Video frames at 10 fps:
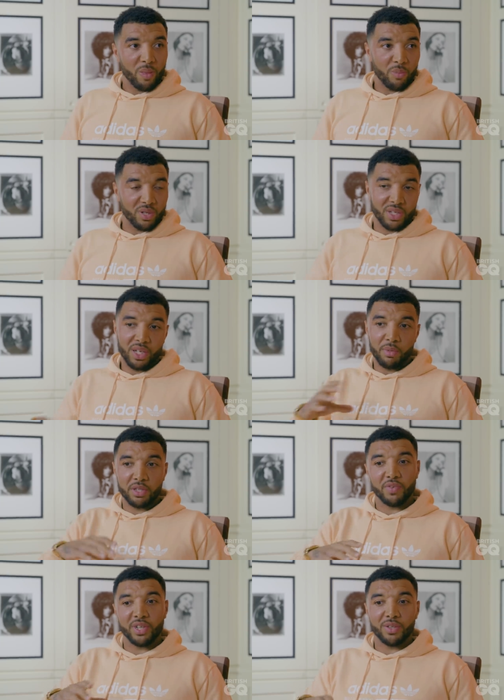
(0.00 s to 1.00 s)
But it's an
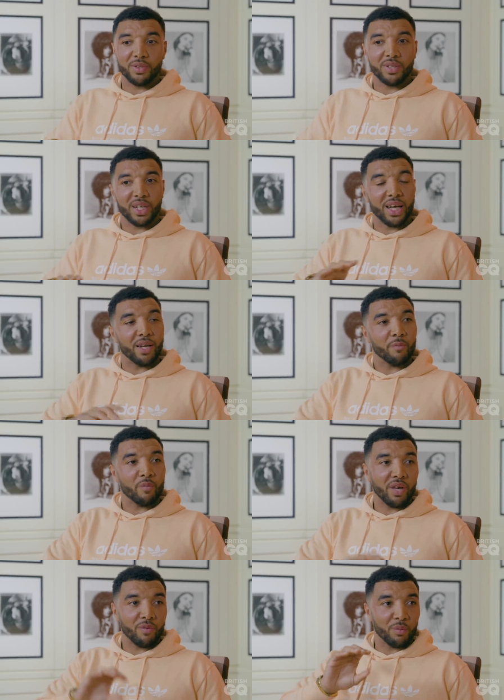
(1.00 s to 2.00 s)
image thing because, again,
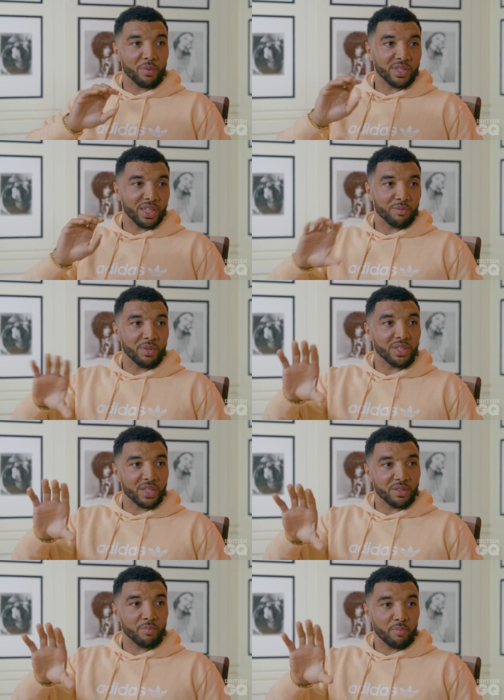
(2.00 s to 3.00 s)
everyone perceives me as
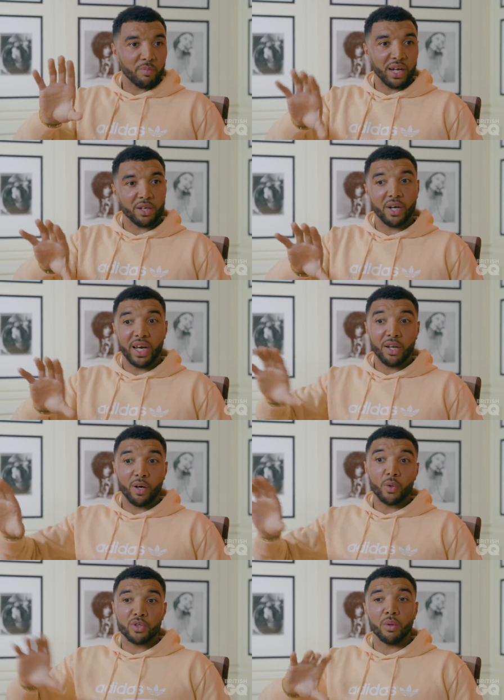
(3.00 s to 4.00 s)
this bad guy. And
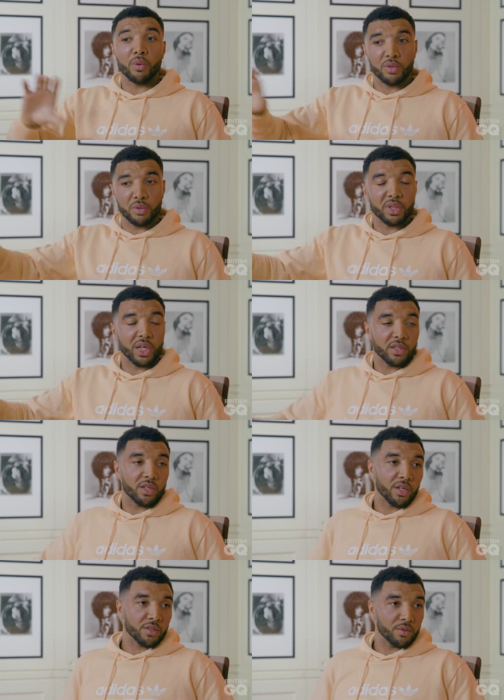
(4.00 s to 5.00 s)
also because it was against
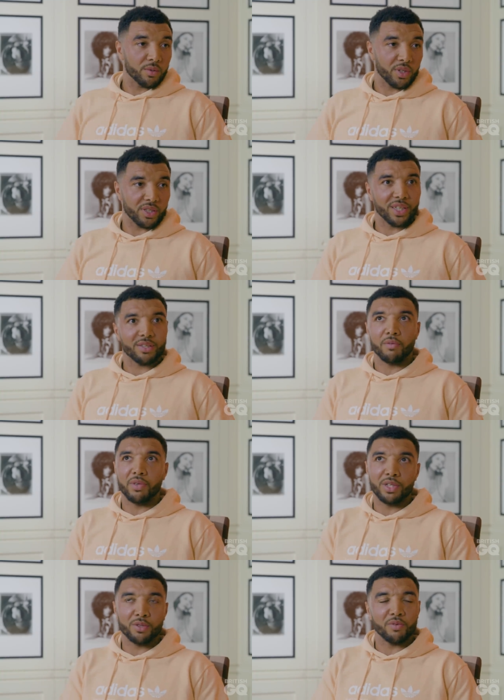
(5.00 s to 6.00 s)
Arsenal. Because I said
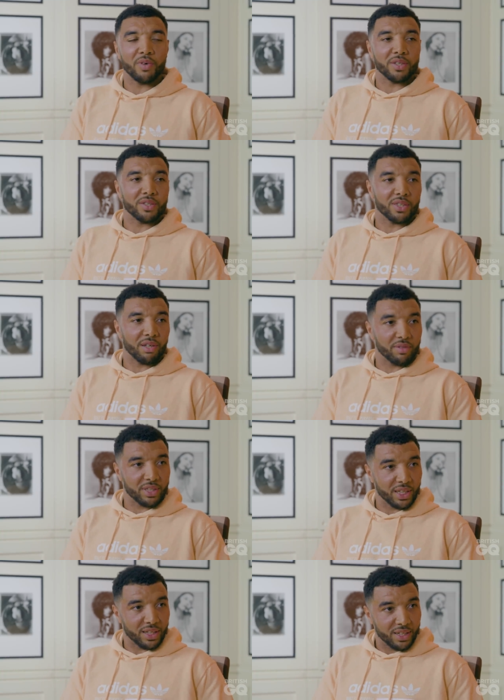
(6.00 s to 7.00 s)
something in
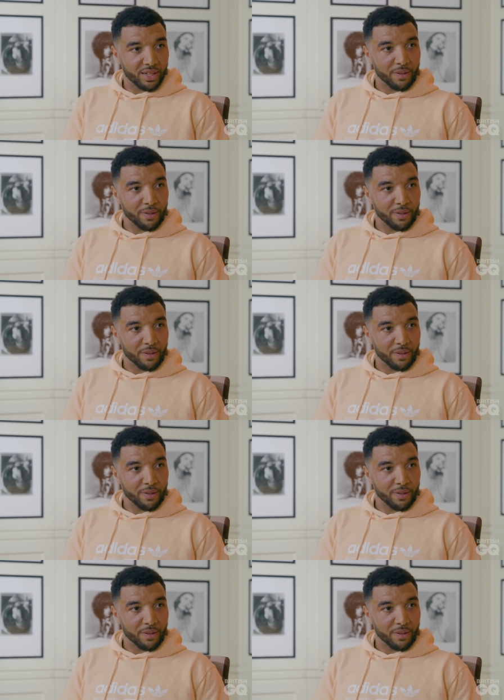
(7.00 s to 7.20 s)
2017.